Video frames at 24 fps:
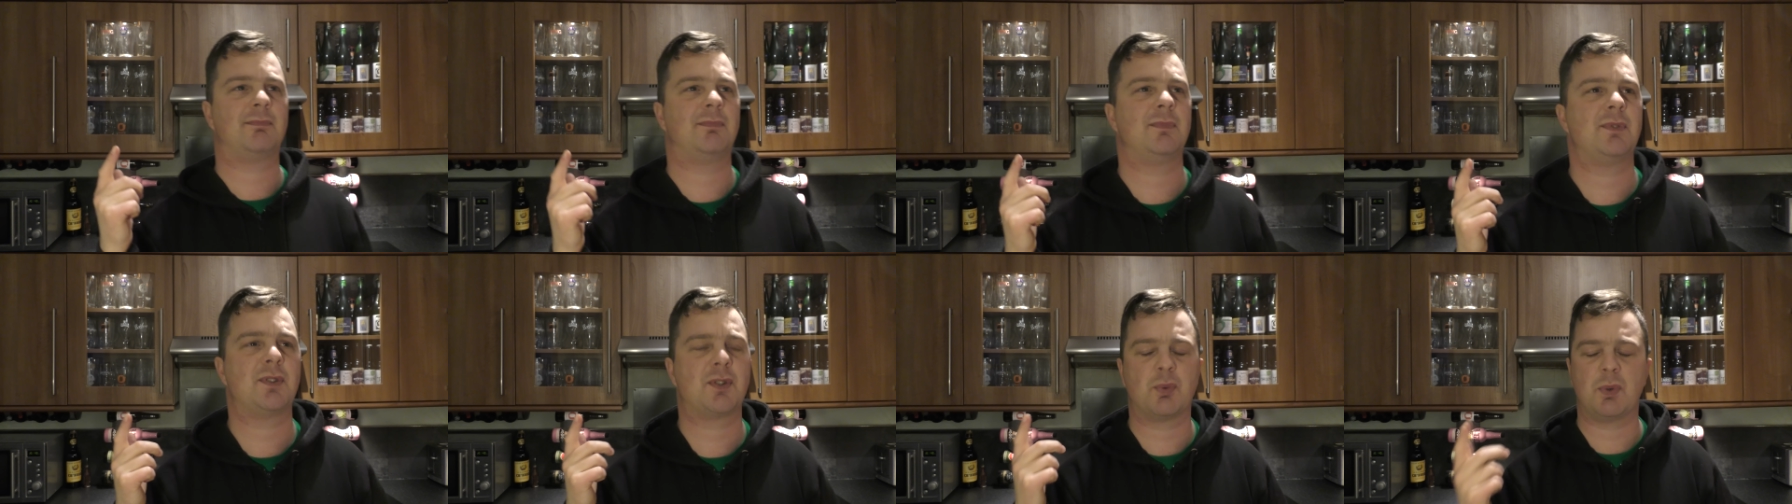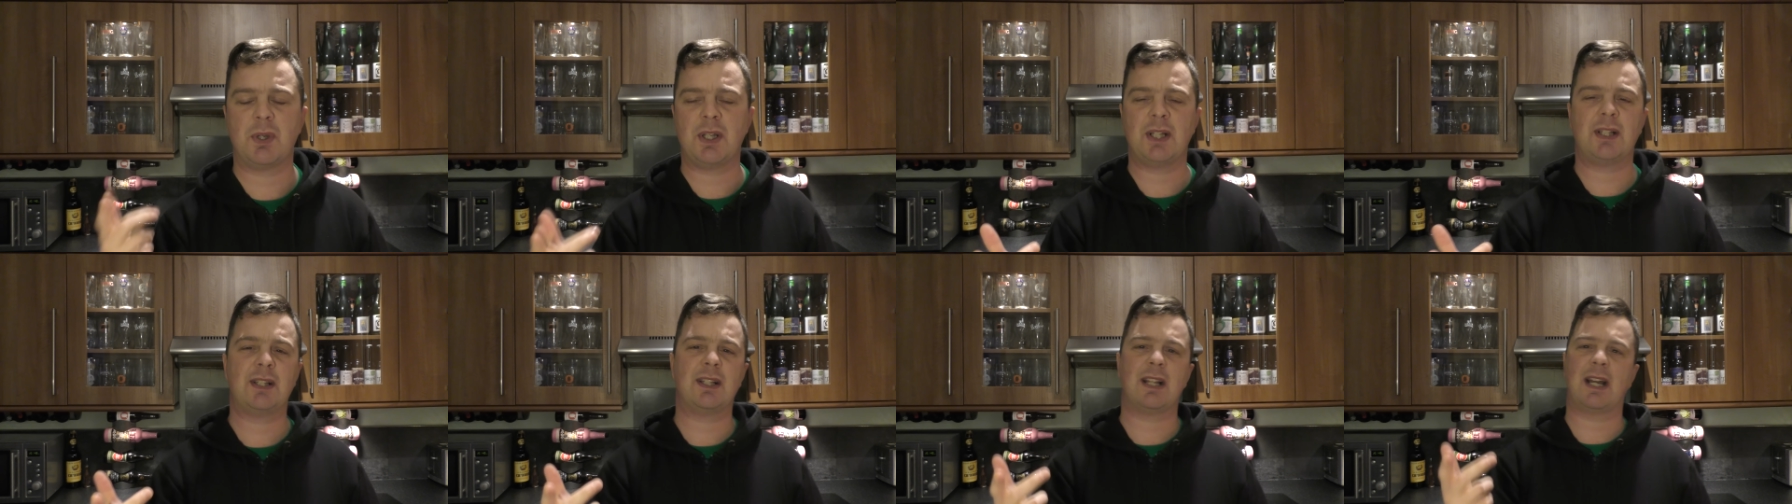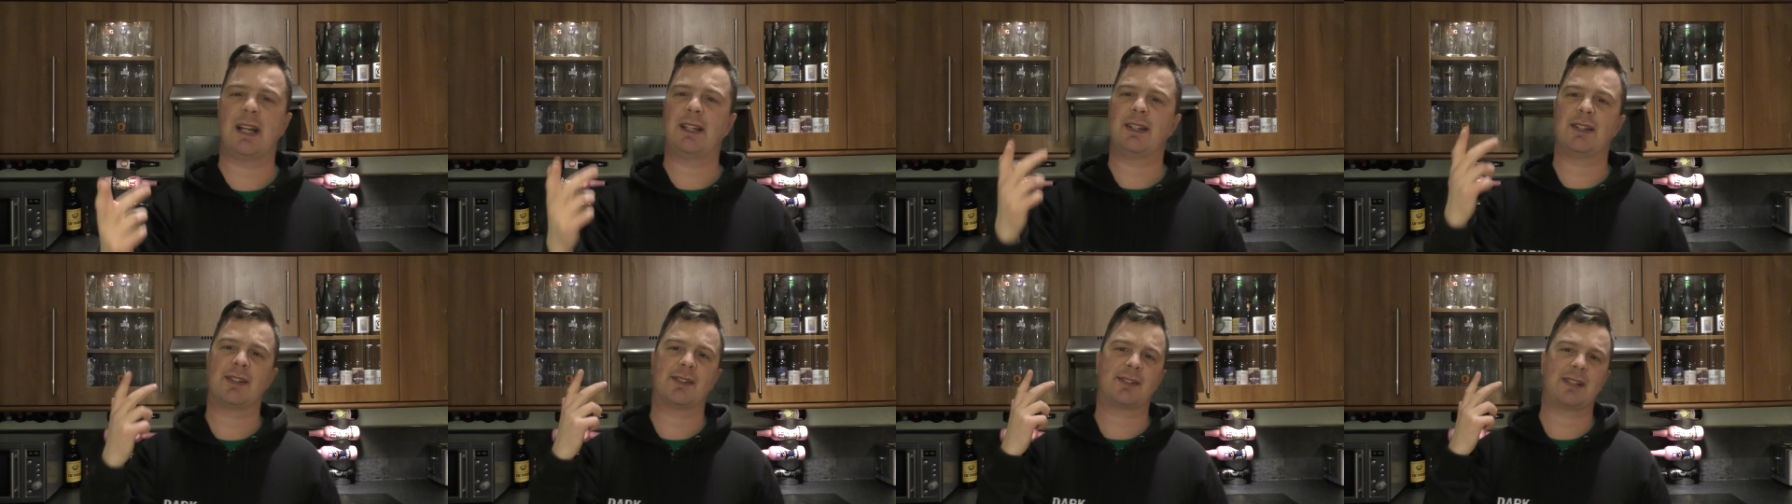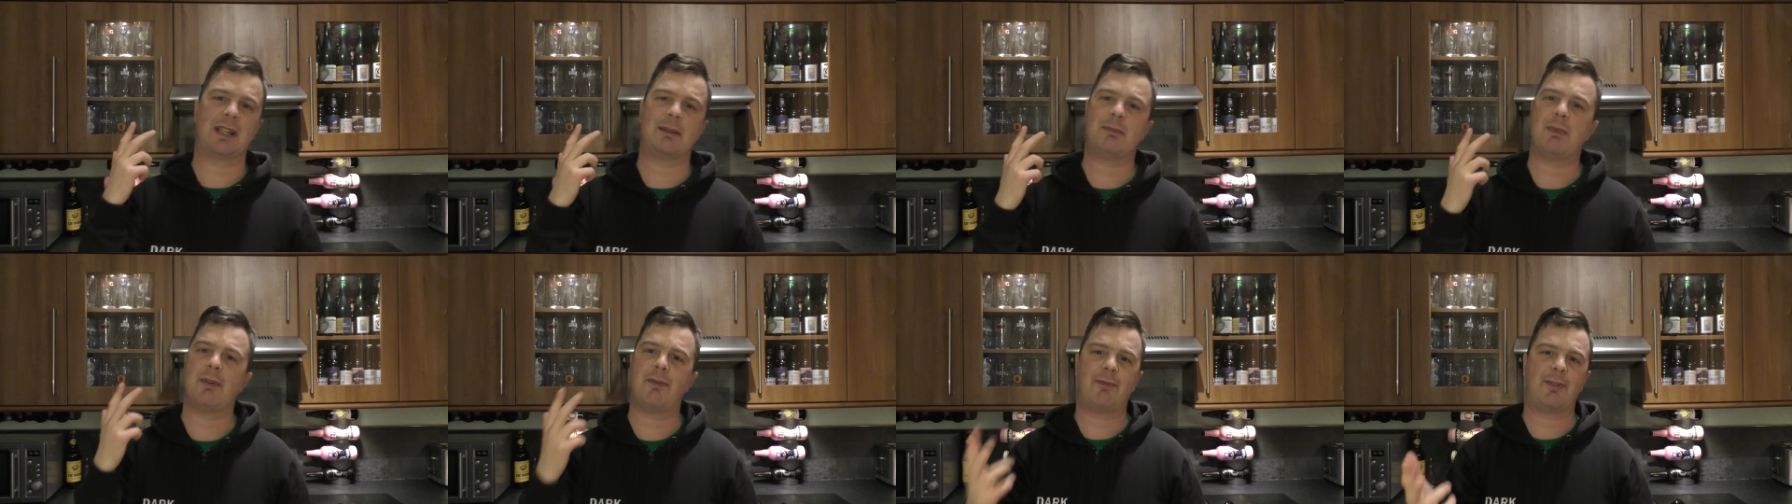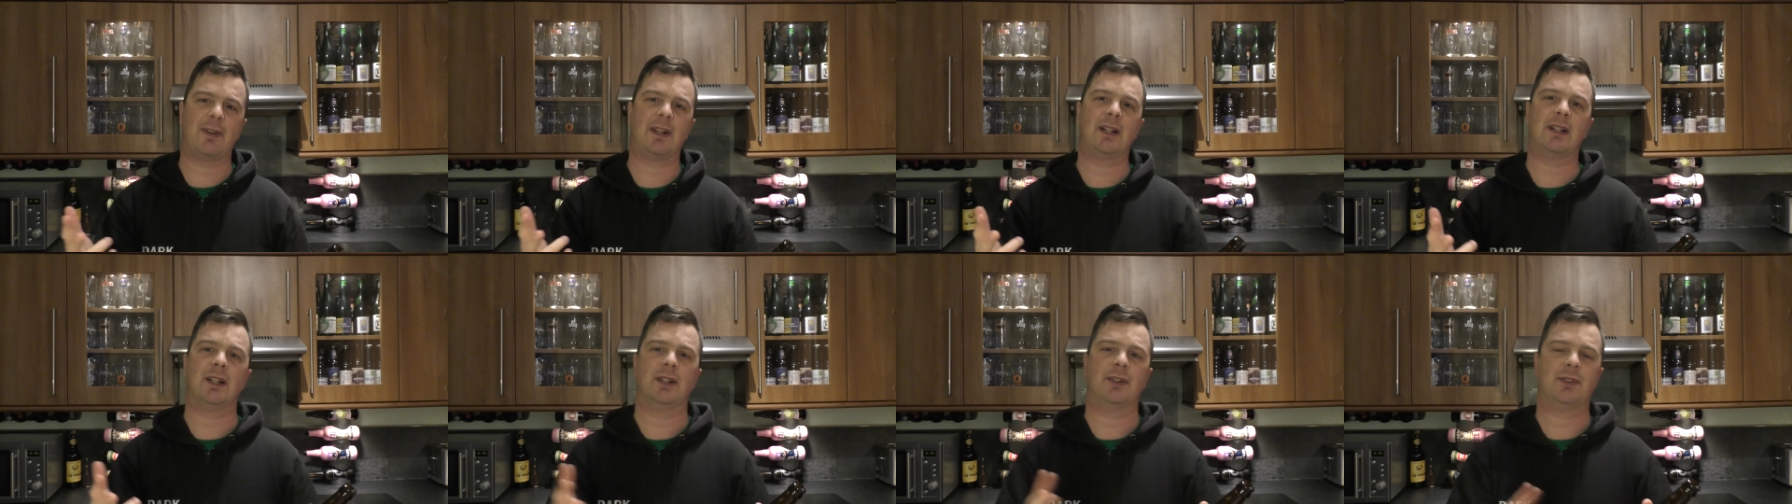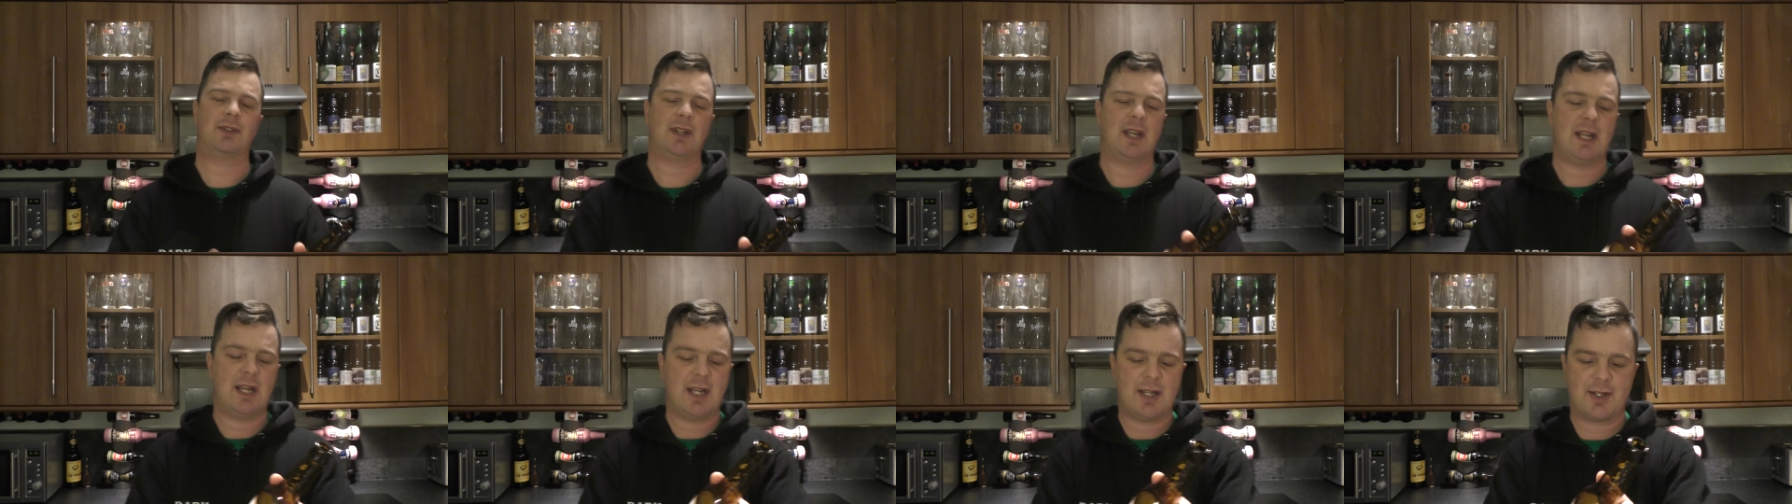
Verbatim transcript: Sweden and the same in Finland.